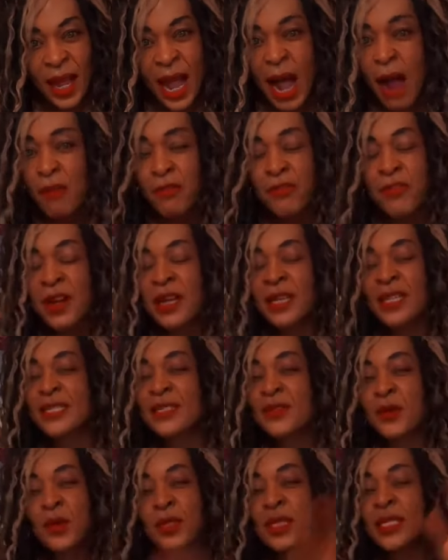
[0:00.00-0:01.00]
Alfred,
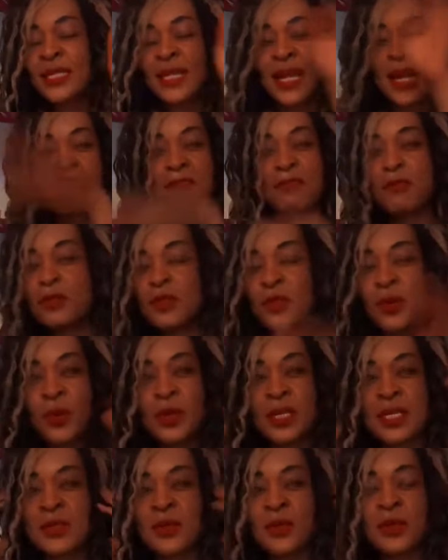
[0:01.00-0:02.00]
he's got his headphones
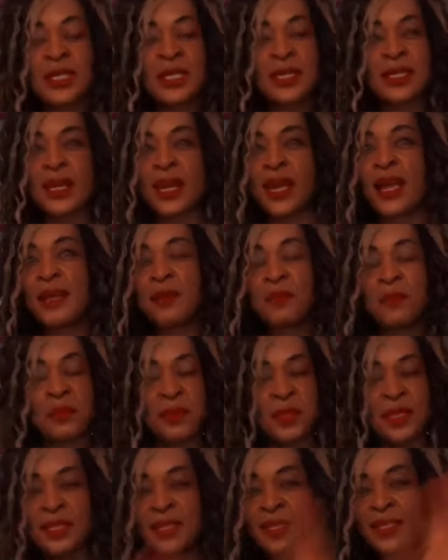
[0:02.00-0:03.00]
on, he's on his game.
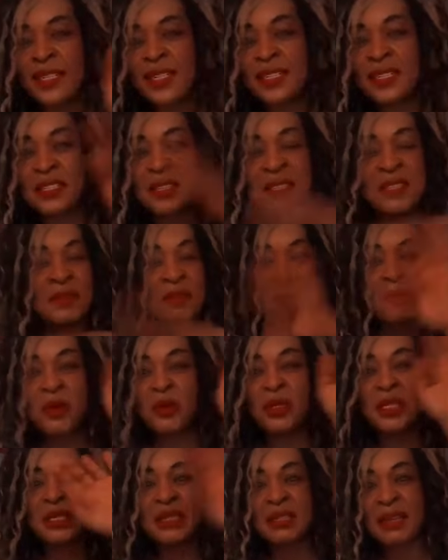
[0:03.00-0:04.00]
He's just
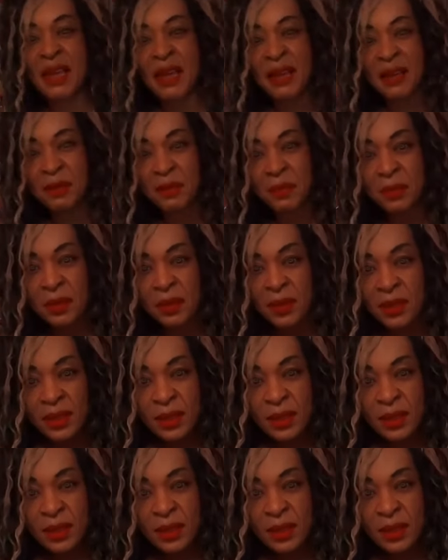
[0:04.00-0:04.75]
on his game.